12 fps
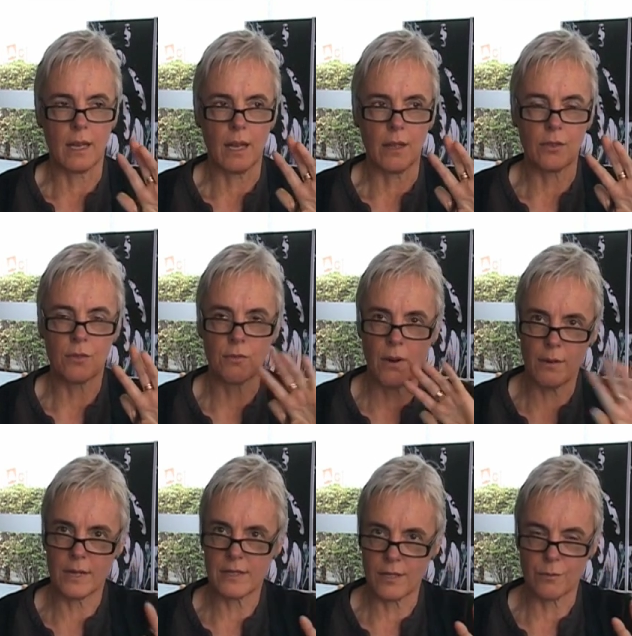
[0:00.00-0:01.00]

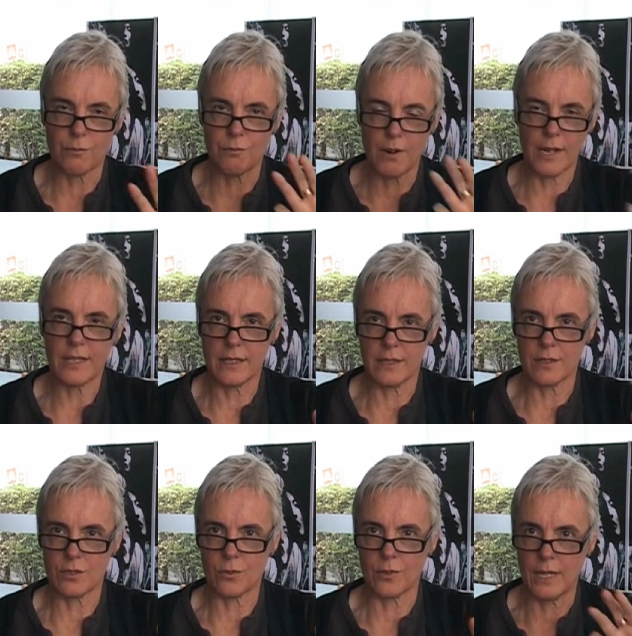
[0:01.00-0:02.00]
throwing yourself right into the
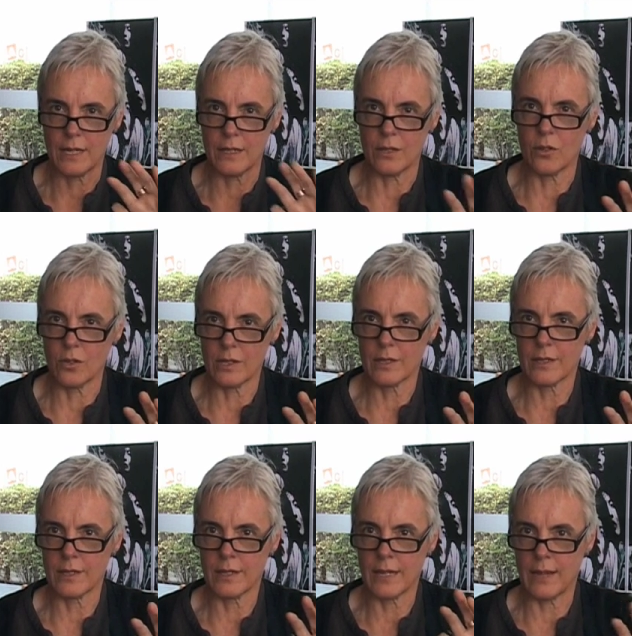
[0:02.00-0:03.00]
story and not
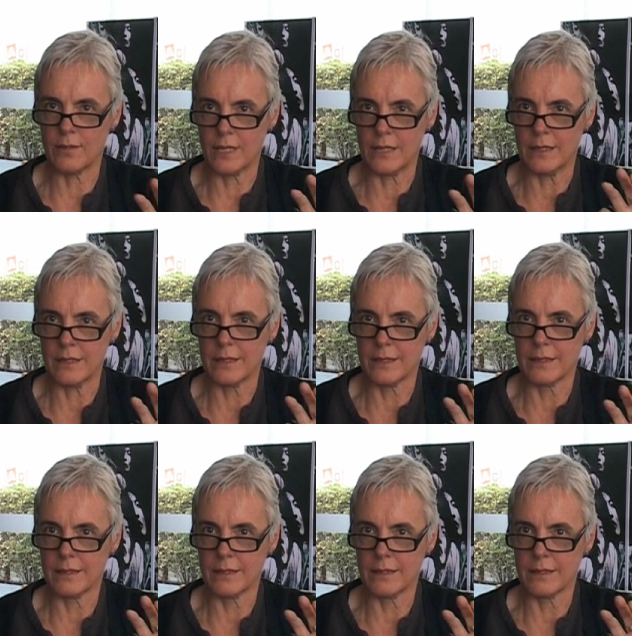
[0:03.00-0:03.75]
having